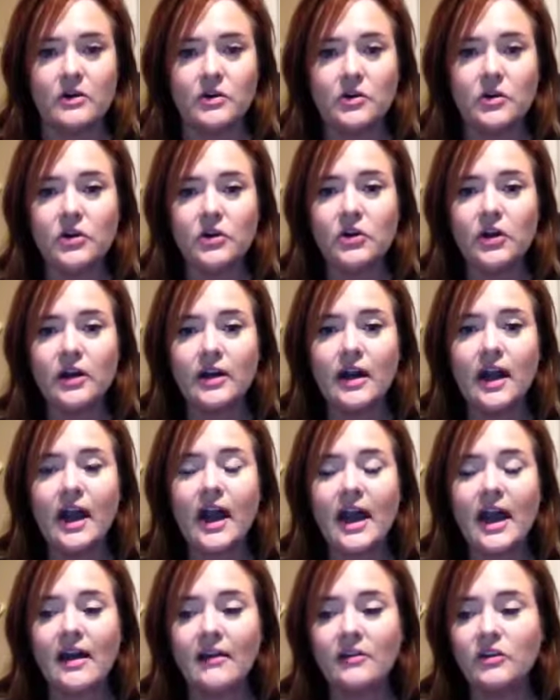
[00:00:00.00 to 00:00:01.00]
You're going
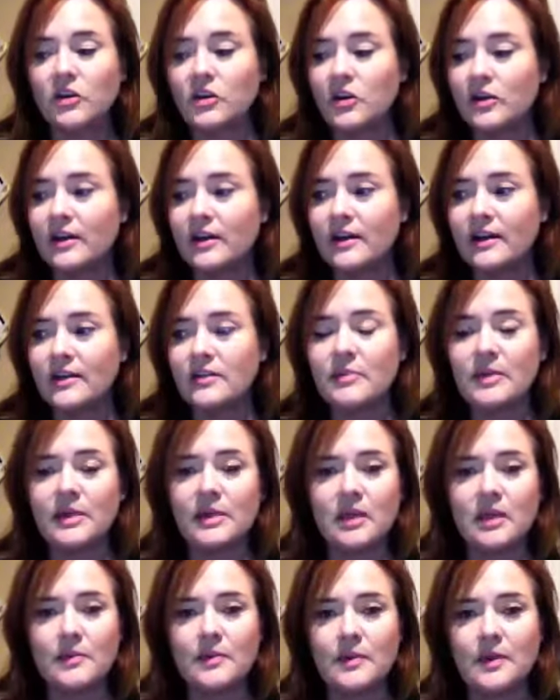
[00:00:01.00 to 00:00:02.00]
to need to be
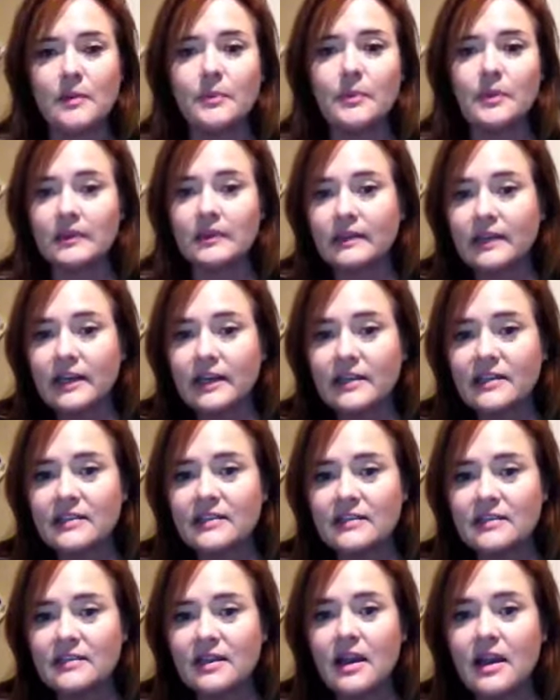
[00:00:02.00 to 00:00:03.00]
keeping up with
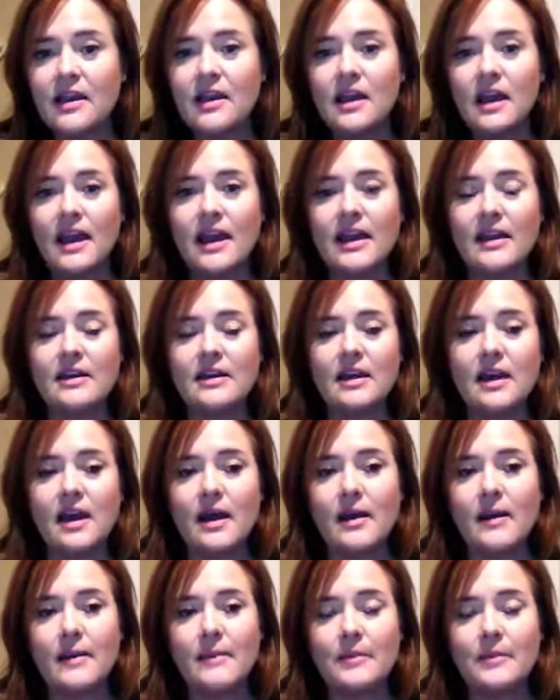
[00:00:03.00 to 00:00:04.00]
lists,
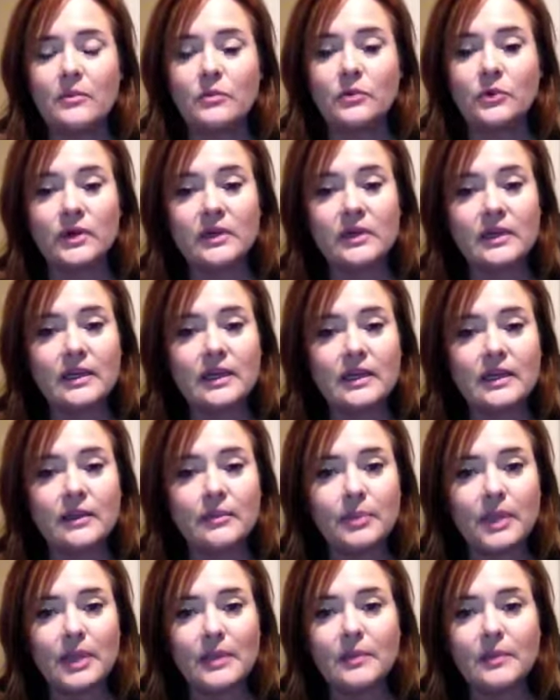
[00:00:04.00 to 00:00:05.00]
and really
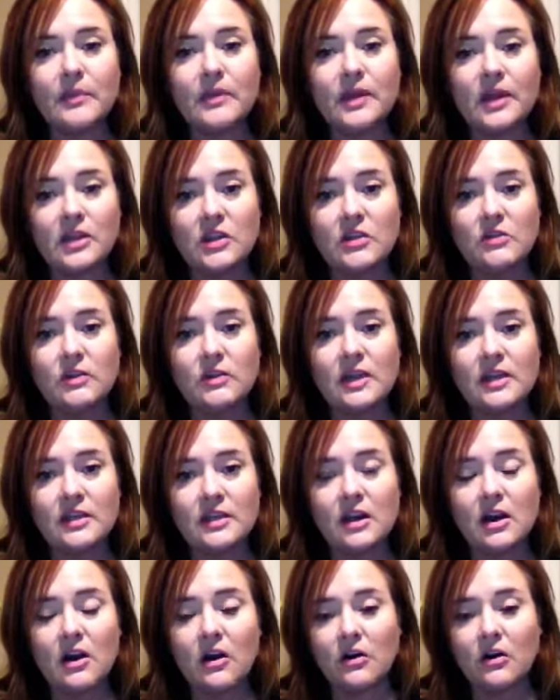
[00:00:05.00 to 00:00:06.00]
people that you need to
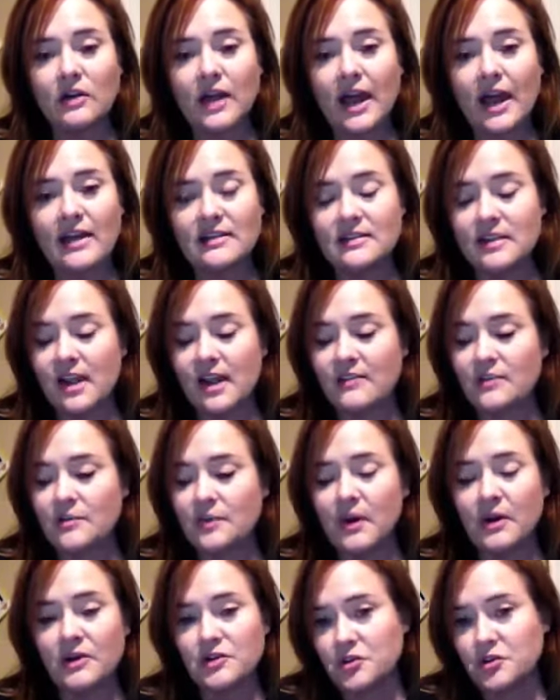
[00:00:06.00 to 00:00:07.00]
call to ask to have
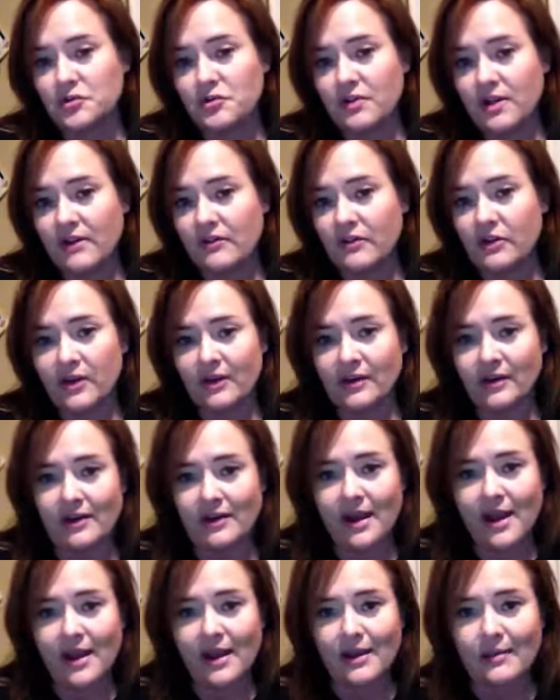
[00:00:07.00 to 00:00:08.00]
spas. You're never out of
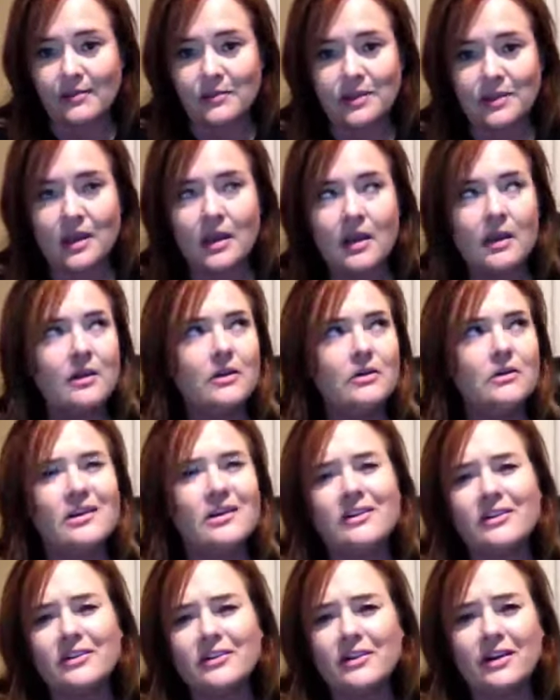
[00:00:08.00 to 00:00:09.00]
names.
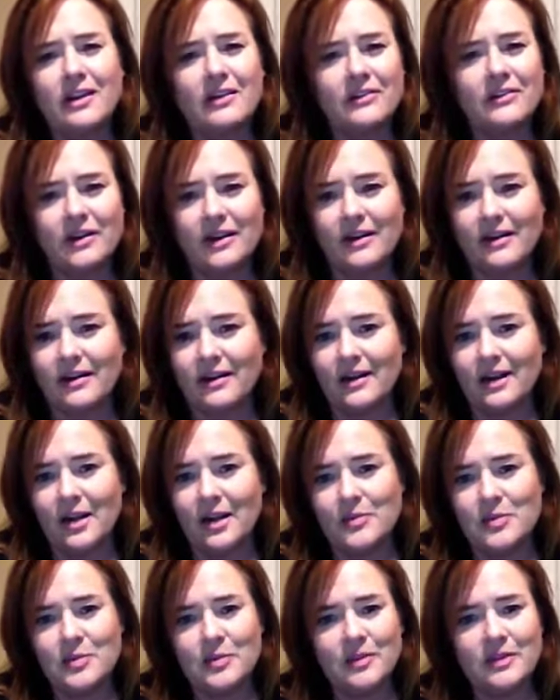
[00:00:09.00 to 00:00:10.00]
You're never out of
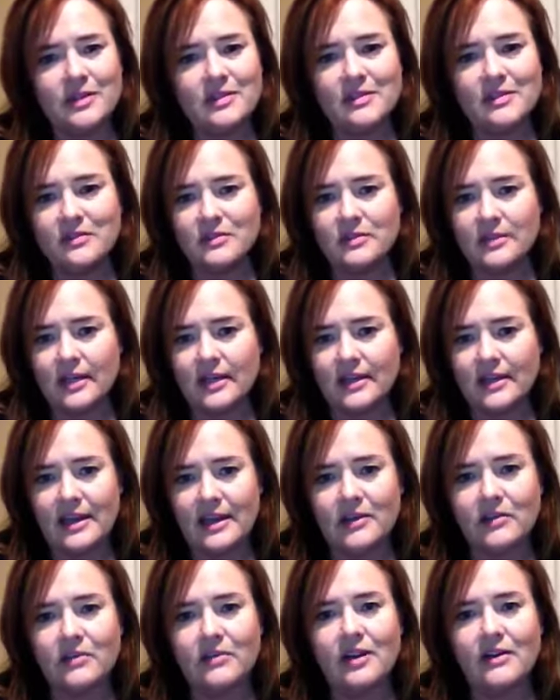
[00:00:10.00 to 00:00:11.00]
names. Please don't say that.
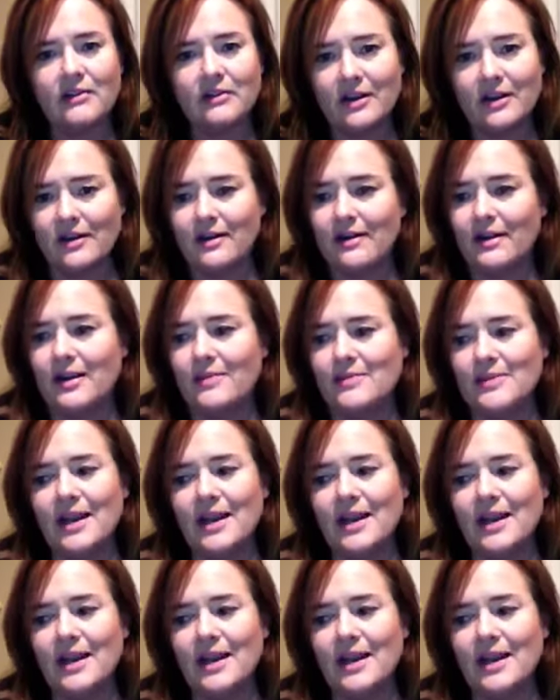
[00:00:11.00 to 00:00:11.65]
You're never out of names.